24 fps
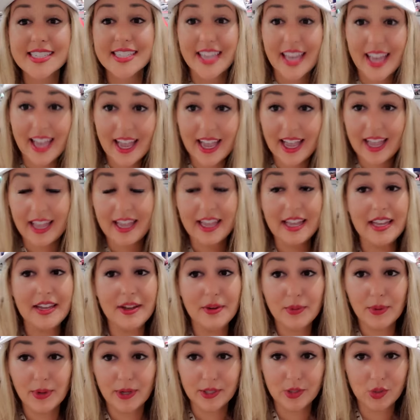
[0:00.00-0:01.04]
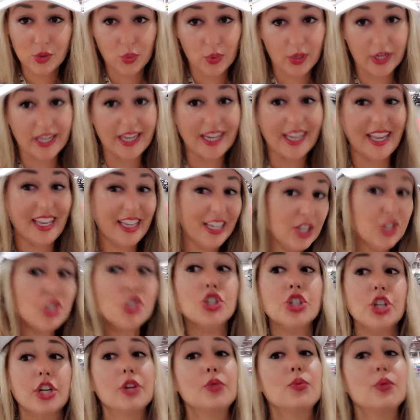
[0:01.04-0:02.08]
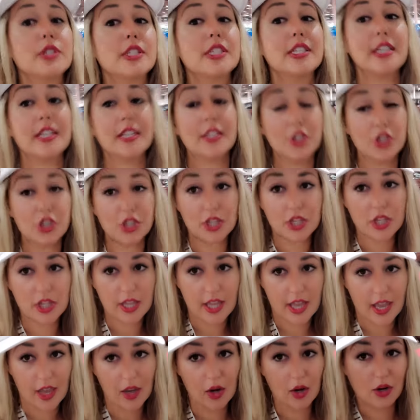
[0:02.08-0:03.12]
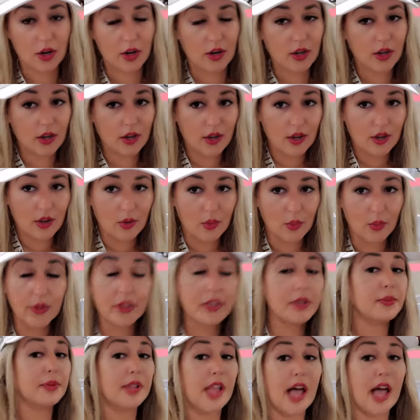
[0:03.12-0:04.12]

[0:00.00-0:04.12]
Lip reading: XK120 engine was the engine that William